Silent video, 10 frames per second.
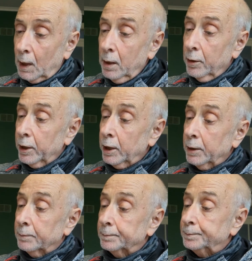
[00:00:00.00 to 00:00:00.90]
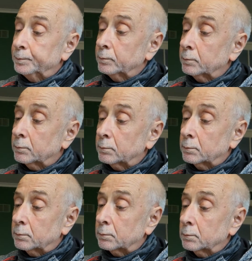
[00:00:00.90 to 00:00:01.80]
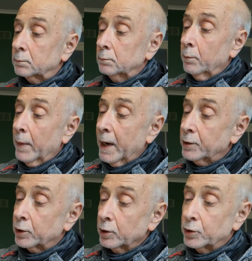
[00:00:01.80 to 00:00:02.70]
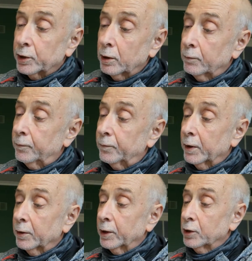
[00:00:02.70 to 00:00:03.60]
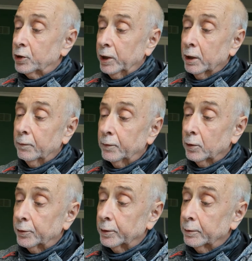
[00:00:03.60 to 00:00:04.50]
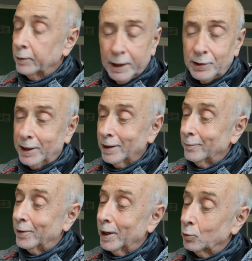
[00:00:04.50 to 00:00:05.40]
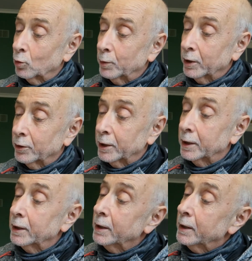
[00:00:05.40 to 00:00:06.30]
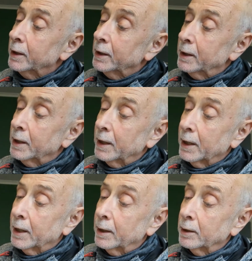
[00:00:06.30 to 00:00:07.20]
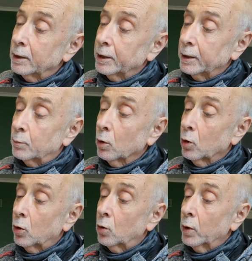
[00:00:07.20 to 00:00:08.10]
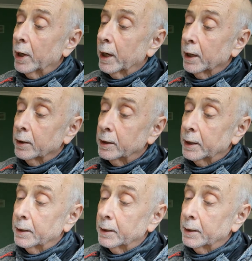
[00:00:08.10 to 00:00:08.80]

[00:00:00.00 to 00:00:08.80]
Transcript: The mask itself, the STL filter, the STL file will be in the link below, and